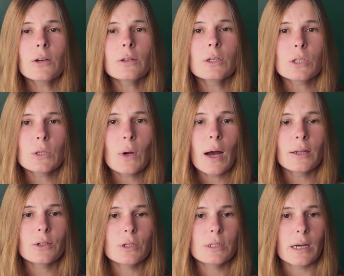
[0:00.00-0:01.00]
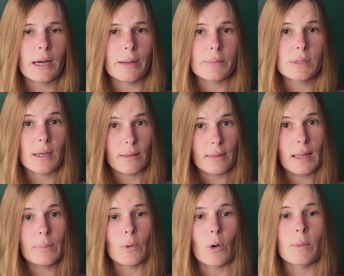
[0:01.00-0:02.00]
nearly 200 times at
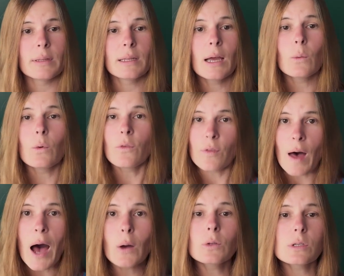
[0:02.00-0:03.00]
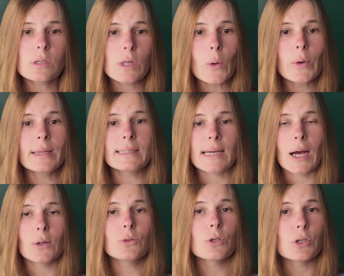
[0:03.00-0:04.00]
that moment without slowing
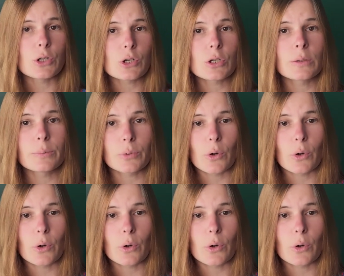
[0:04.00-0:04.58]
down traditional